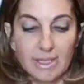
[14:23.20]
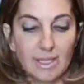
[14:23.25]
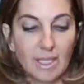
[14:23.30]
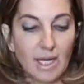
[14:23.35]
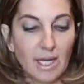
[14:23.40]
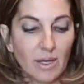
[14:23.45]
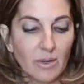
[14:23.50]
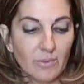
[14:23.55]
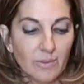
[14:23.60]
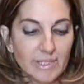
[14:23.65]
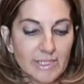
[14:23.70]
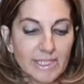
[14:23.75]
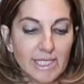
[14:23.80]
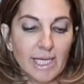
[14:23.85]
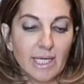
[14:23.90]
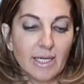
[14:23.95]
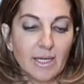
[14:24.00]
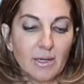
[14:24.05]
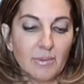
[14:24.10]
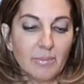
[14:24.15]
now we
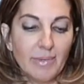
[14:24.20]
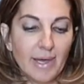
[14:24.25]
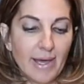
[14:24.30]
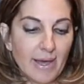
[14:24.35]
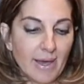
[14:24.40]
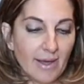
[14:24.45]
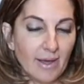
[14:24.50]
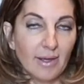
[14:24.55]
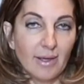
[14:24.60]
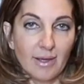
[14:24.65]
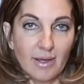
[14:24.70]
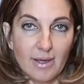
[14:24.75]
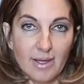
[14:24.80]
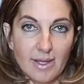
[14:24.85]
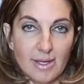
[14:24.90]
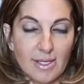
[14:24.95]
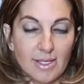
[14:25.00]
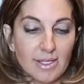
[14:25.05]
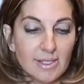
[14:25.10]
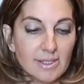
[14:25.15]
take our bag
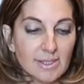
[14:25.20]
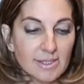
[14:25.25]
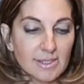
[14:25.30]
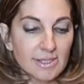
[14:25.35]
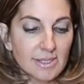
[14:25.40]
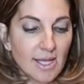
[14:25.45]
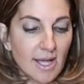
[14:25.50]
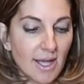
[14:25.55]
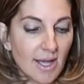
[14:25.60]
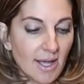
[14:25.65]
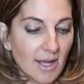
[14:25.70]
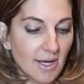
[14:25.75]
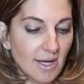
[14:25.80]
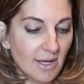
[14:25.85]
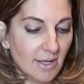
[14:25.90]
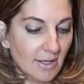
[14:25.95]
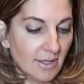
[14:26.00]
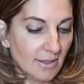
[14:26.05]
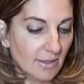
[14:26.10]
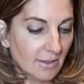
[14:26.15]
and
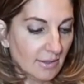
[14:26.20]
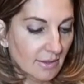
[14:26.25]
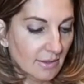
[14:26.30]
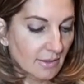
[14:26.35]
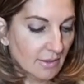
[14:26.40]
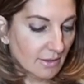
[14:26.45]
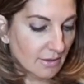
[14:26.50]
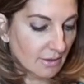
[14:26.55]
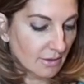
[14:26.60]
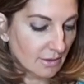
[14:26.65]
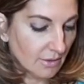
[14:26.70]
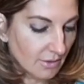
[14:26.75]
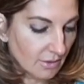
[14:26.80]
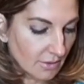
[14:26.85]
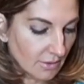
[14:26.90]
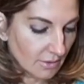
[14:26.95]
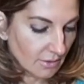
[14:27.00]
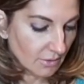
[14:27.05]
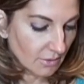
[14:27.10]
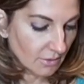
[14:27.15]
inside,
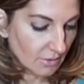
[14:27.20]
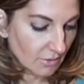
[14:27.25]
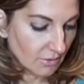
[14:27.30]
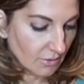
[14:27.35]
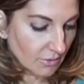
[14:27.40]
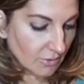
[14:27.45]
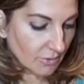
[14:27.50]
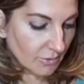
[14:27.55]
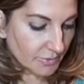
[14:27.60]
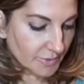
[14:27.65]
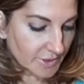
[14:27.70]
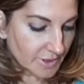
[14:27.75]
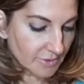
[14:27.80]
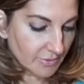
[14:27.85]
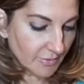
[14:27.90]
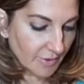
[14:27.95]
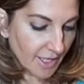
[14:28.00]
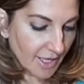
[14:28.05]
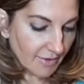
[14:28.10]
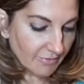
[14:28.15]
oops,
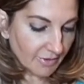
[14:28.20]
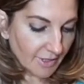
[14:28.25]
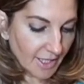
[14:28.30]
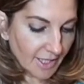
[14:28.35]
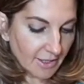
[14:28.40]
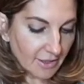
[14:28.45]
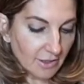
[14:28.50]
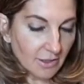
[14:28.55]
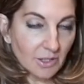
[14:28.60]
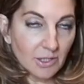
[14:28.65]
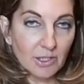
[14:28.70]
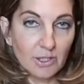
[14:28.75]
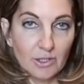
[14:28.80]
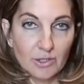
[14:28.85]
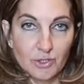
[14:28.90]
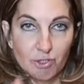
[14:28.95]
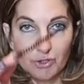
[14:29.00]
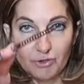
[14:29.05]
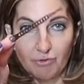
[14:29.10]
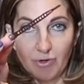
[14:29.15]
we have like a little
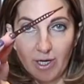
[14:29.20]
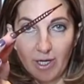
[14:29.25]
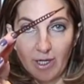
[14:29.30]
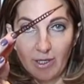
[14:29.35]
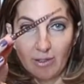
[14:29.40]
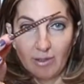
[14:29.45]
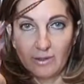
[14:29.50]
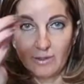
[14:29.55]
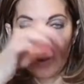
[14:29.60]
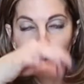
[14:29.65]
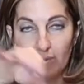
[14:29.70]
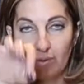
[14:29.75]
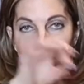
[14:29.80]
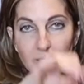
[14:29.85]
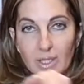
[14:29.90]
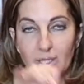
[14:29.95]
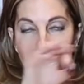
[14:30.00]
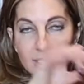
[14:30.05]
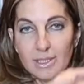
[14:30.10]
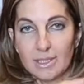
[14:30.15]
string that we're
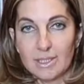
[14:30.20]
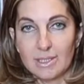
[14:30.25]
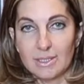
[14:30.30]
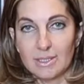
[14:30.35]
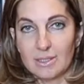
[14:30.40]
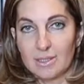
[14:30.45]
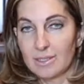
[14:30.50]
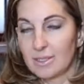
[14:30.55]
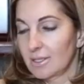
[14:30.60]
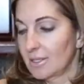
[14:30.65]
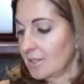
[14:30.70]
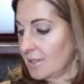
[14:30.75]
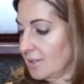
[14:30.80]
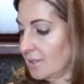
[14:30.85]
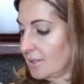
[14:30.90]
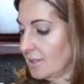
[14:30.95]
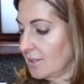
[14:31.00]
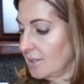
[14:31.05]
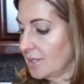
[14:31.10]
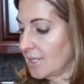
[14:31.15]
gonna
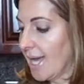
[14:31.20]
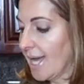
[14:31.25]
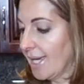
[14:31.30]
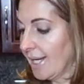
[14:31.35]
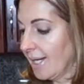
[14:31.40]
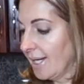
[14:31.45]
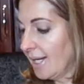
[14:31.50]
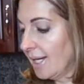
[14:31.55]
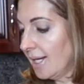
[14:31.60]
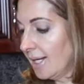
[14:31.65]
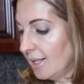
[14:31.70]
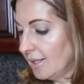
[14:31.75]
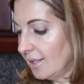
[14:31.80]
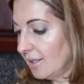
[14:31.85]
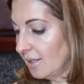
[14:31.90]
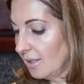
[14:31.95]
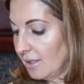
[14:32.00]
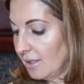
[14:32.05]
tighten it.